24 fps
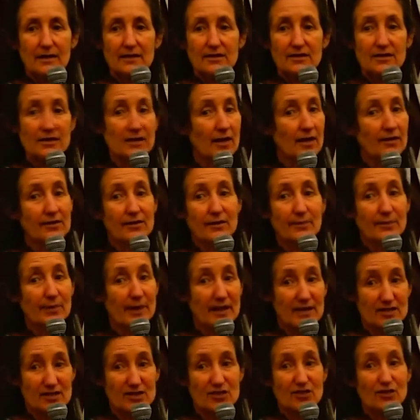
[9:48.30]
Do you know the
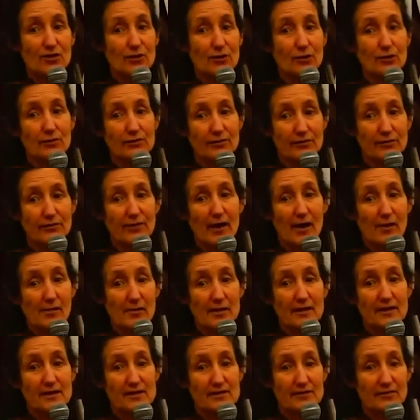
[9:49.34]
best cure for
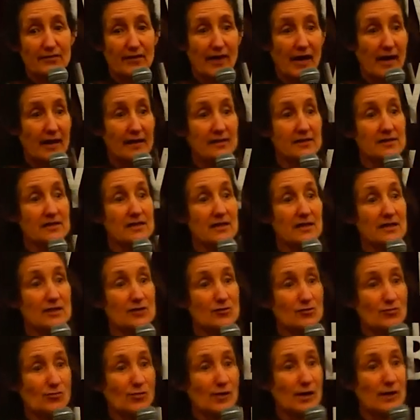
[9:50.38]
varicose veins
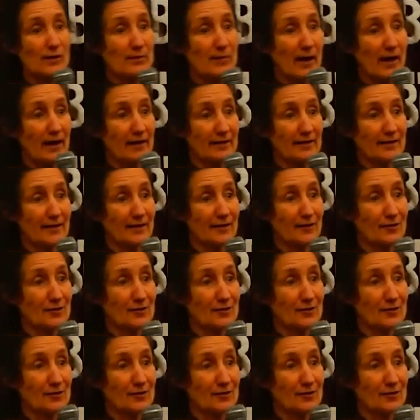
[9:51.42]
is rebounding?